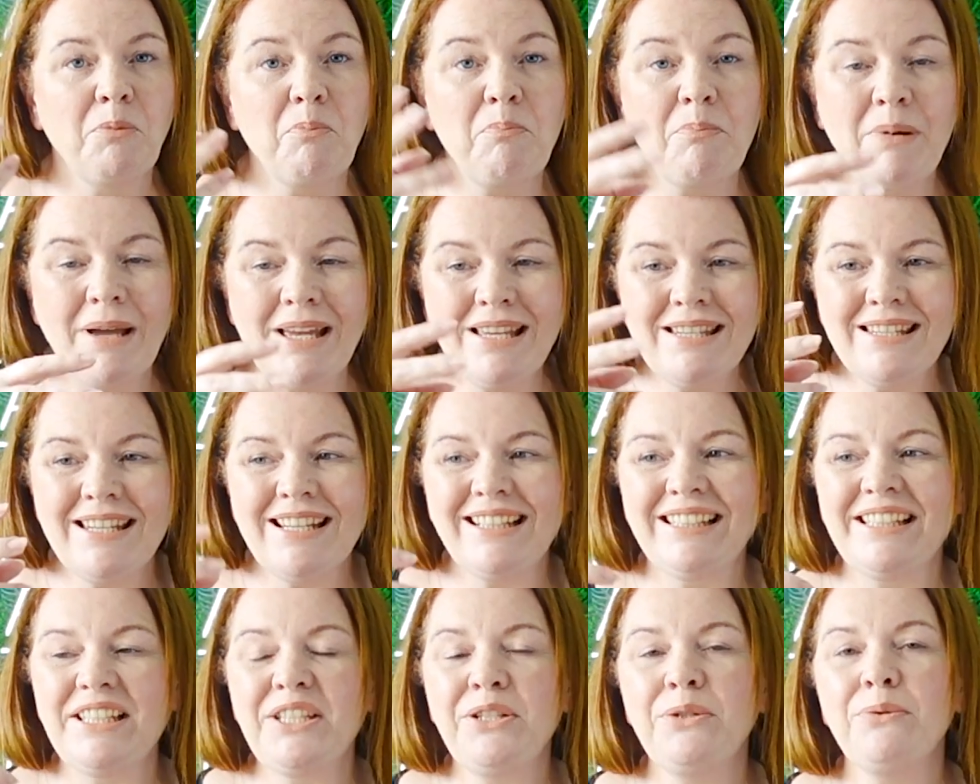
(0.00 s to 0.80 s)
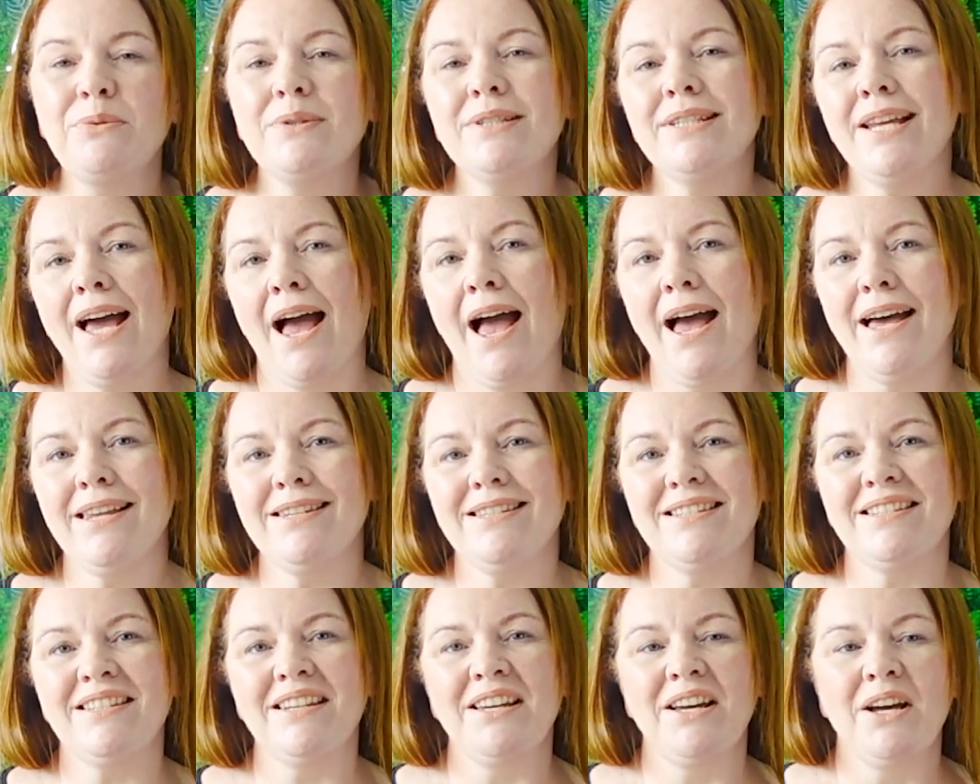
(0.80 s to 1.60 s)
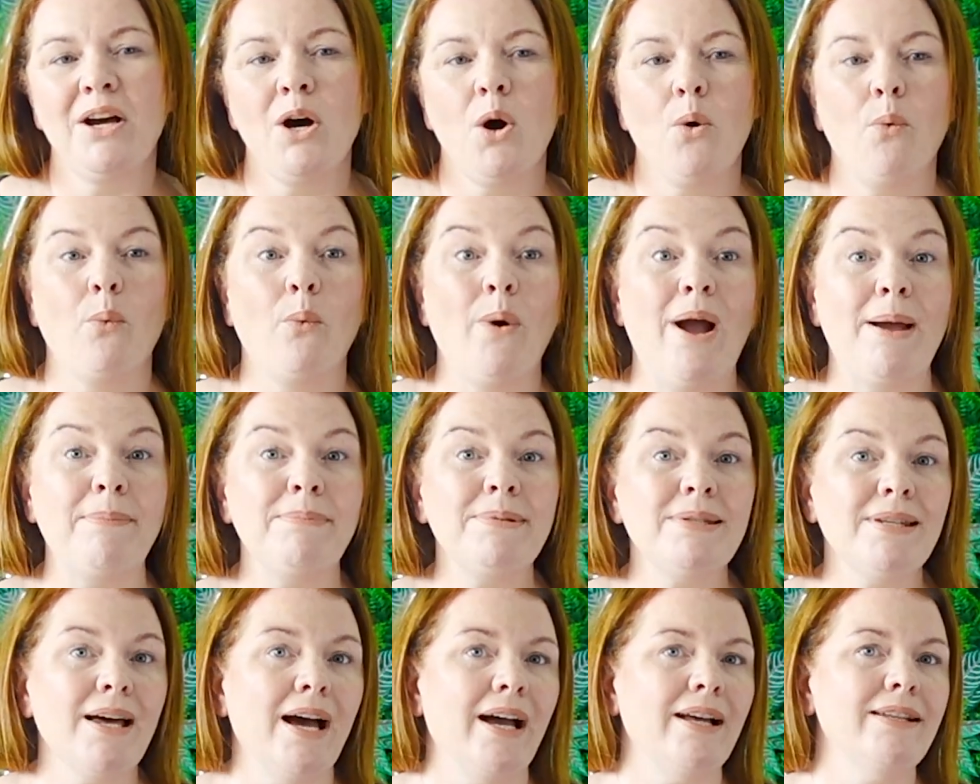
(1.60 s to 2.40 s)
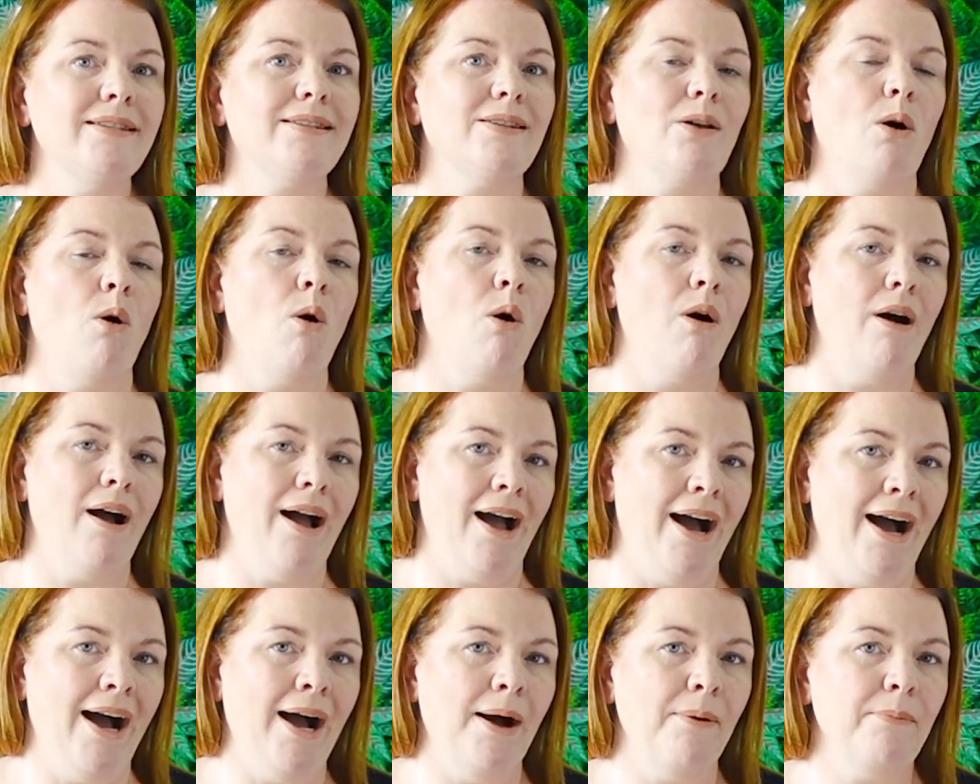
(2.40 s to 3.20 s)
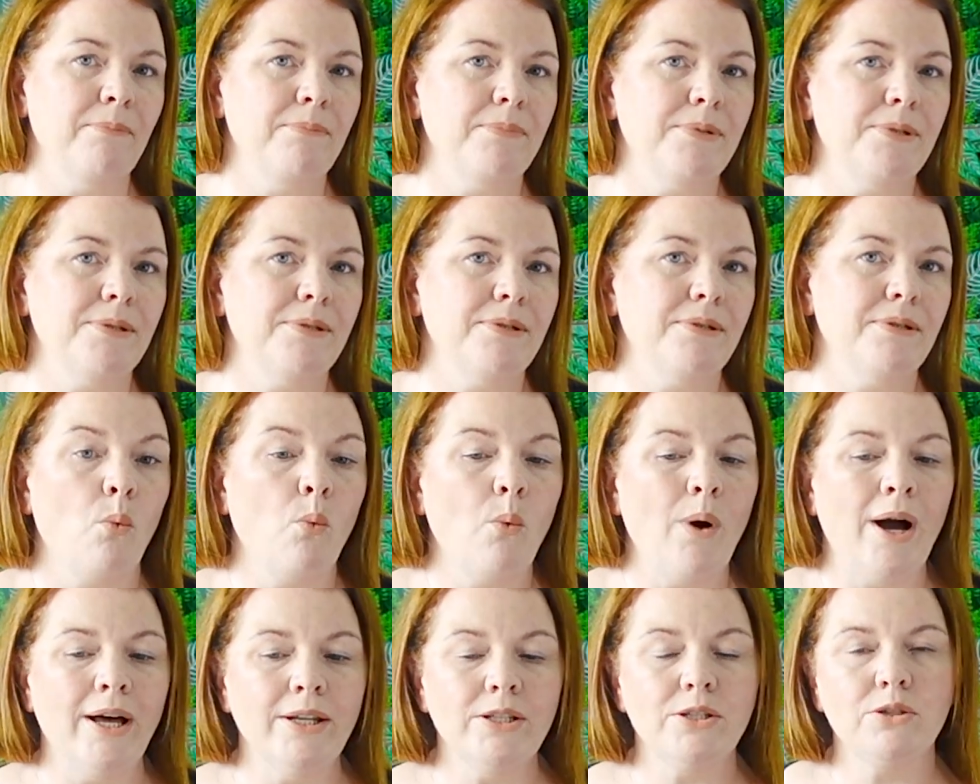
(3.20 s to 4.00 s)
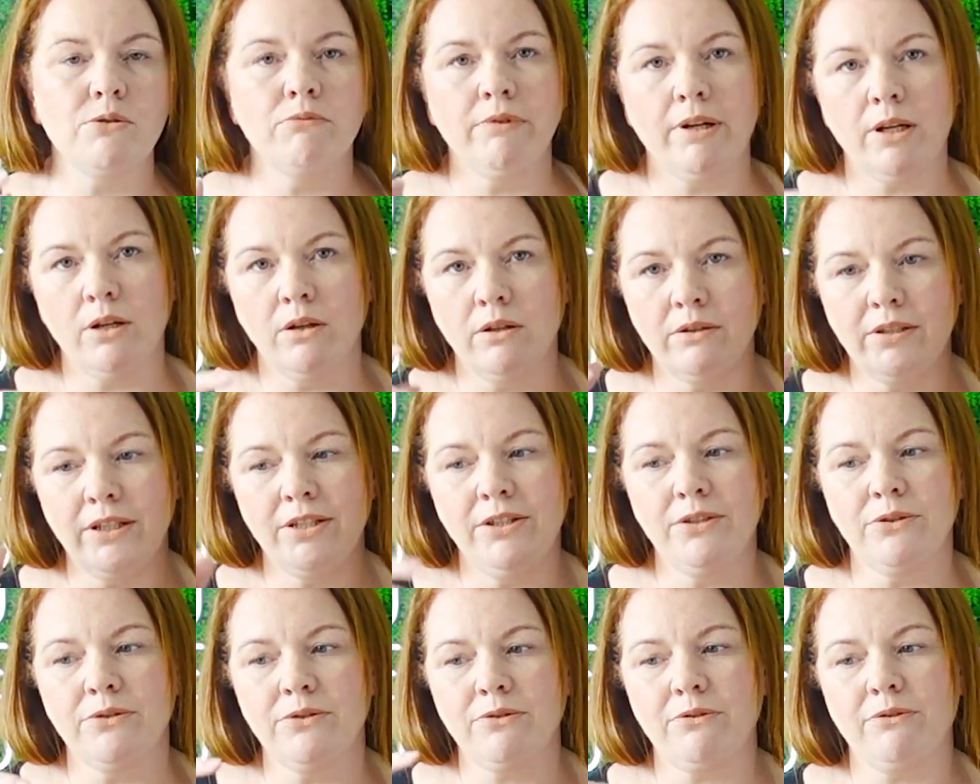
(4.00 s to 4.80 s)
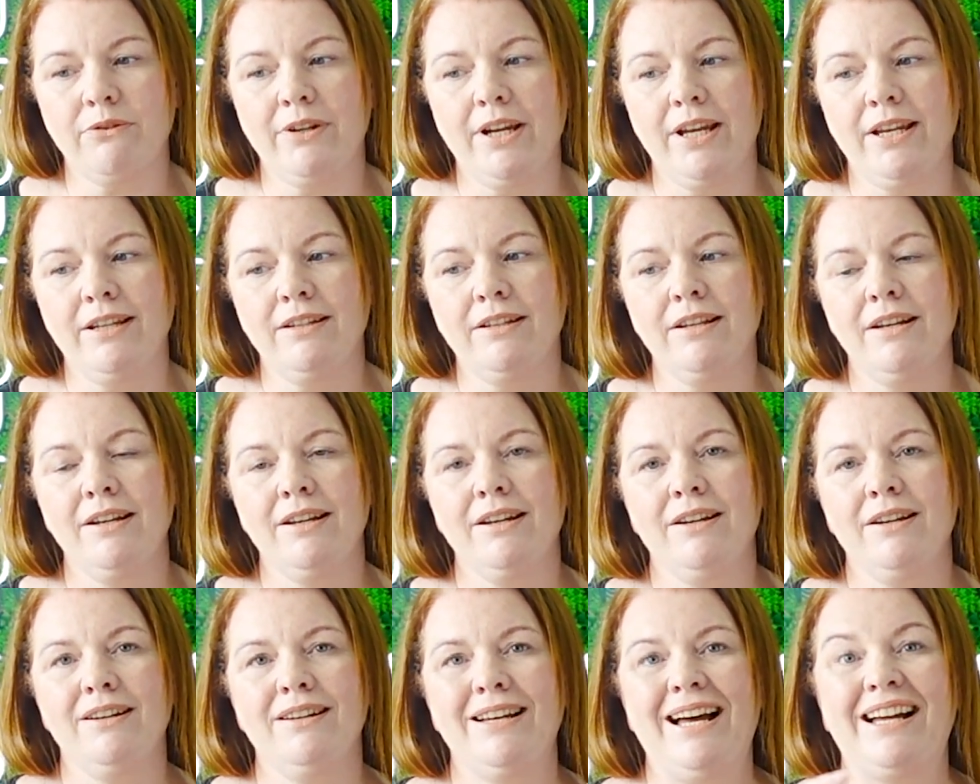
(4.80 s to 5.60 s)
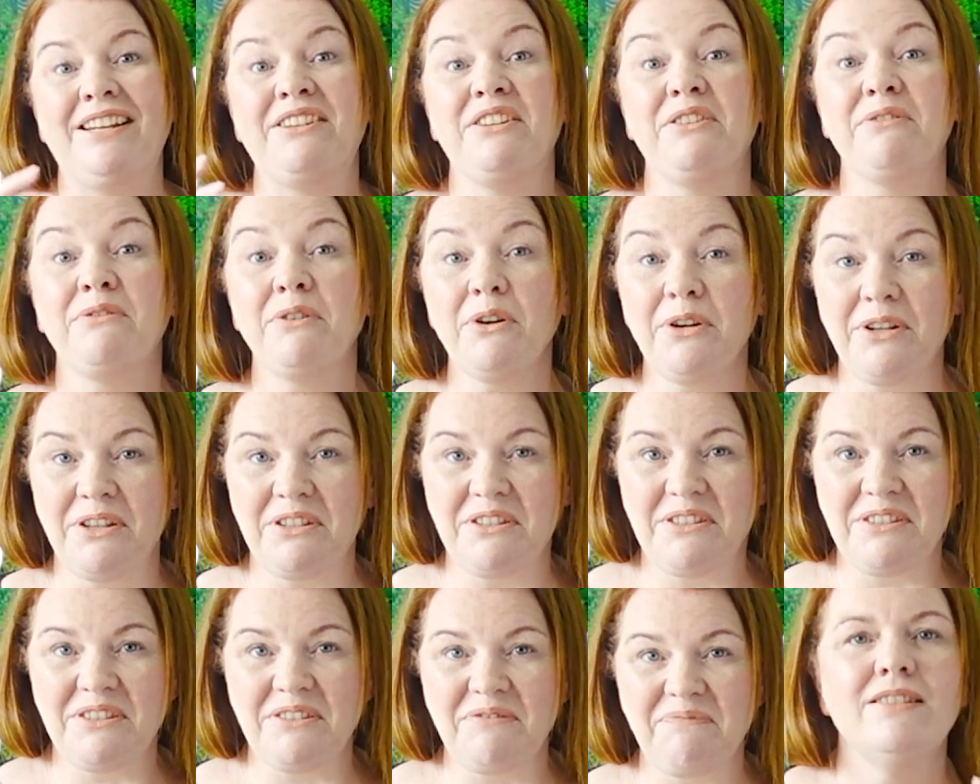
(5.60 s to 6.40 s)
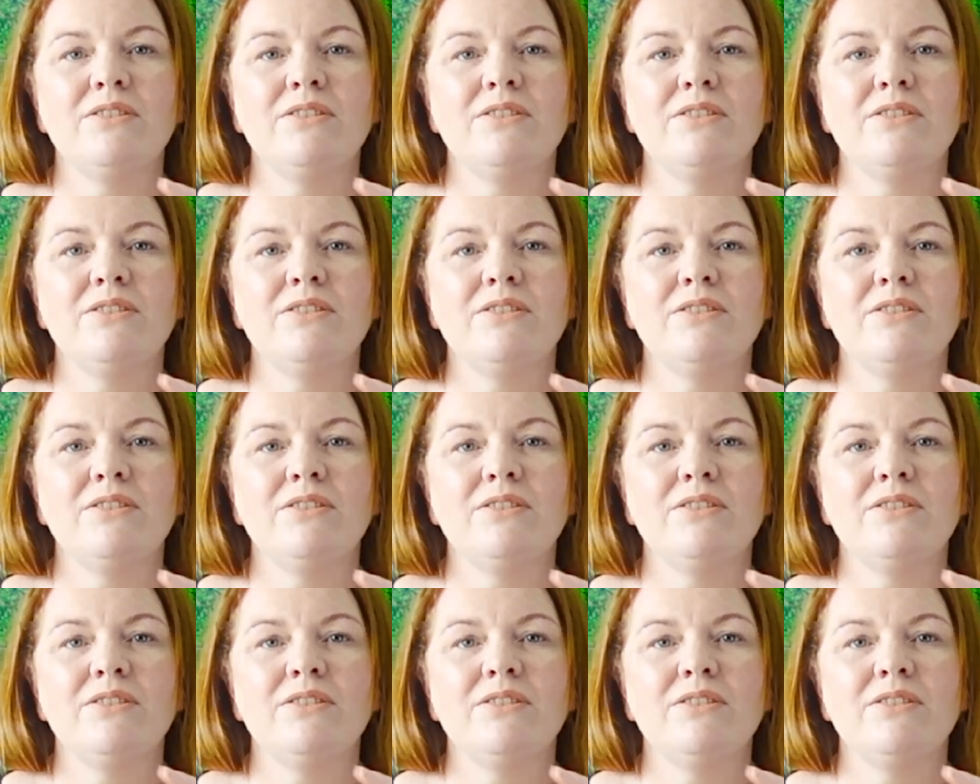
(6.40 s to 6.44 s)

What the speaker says: Basically, you test websites or apps whilst recording your screen and your voice.